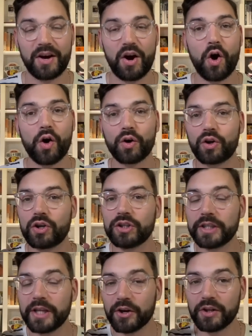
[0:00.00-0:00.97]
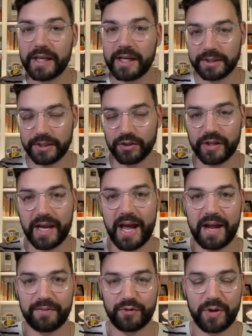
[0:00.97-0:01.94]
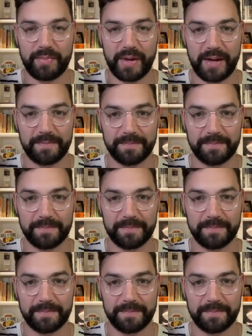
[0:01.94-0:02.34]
are clearly, clearly ahead of Green Bay.